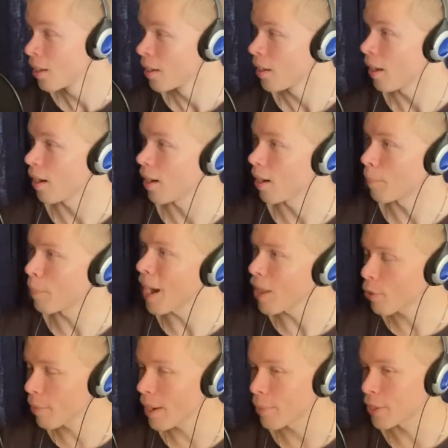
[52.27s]
By
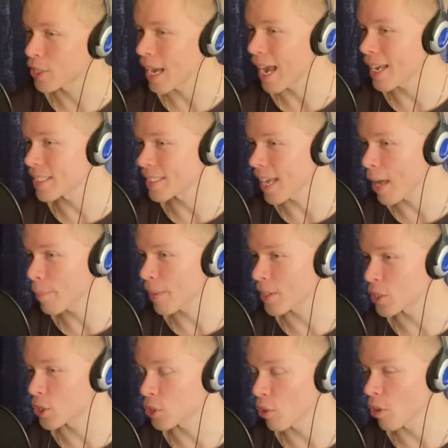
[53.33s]
the way, which has not
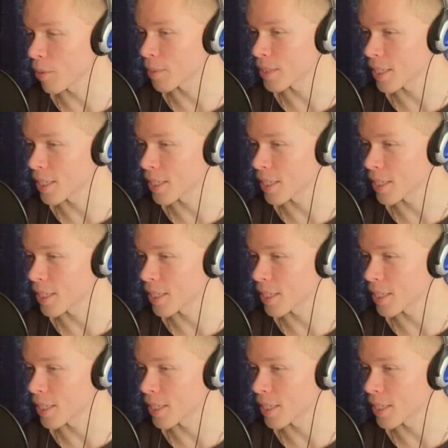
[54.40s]
been stormed